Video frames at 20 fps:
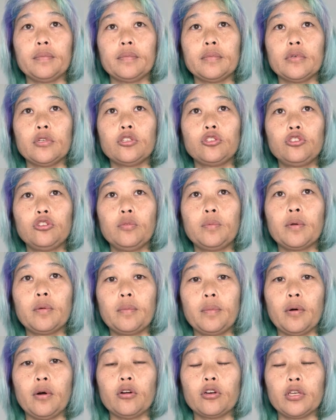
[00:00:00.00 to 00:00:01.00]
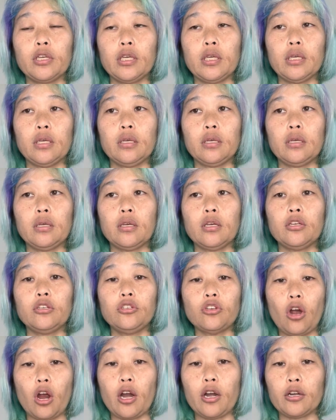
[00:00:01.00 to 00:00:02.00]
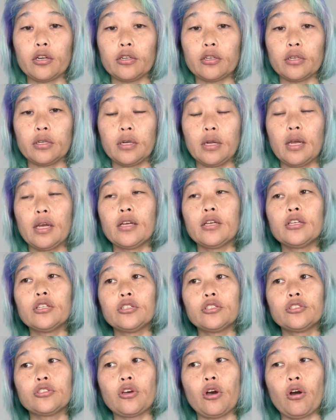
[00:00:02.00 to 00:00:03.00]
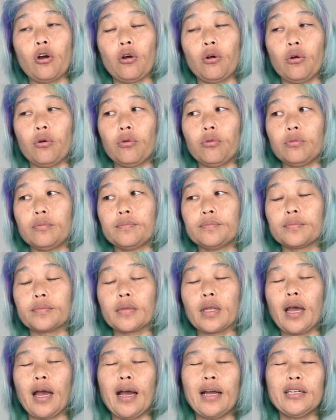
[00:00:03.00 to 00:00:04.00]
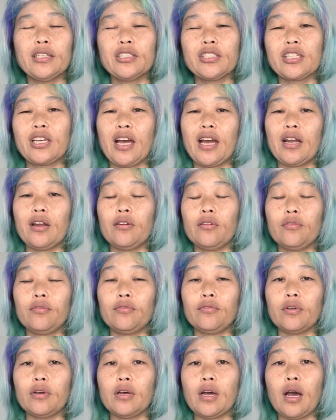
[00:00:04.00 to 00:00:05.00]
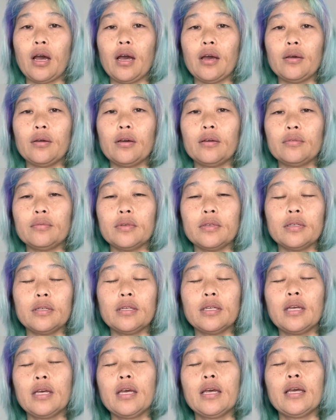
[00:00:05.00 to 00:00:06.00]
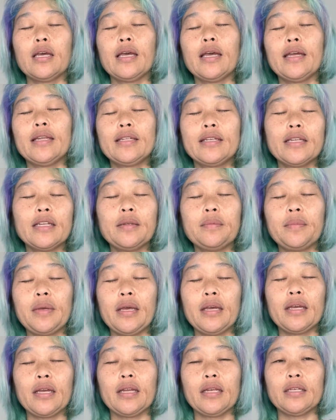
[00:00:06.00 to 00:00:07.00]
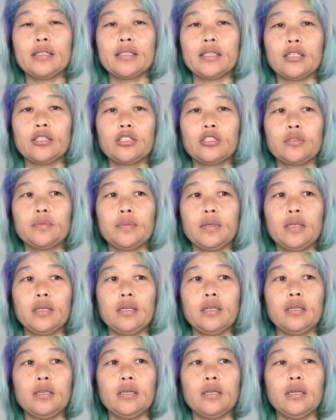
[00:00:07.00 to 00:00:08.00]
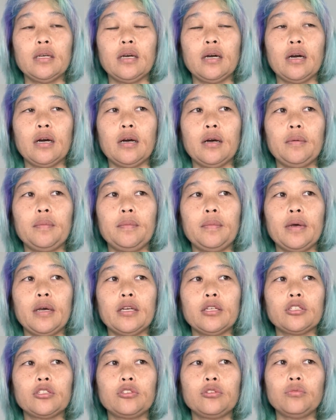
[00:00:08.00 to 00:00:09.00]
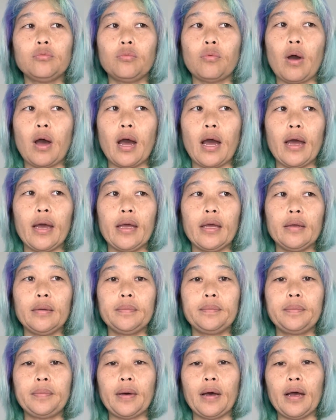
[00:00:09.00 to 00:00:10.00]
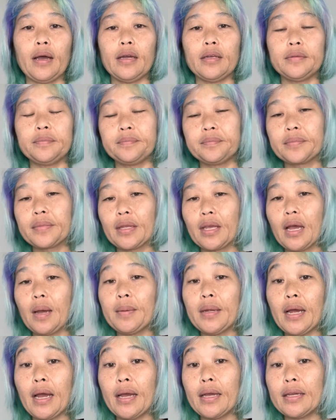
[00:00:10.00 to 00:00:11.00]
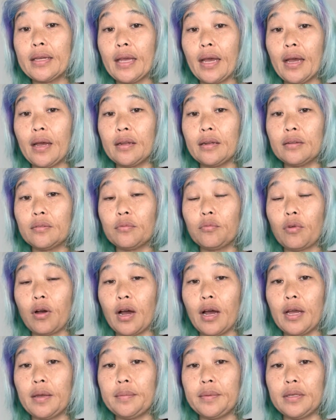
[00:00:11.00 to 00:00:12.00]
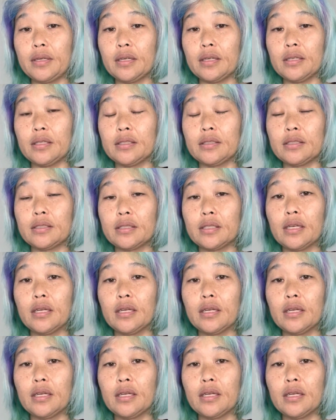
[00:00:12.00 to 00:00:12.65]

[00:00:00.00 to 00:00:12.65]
super bulky yarn. So I just kind of it didn't make any sense to me as to why, but I mean, I get why, because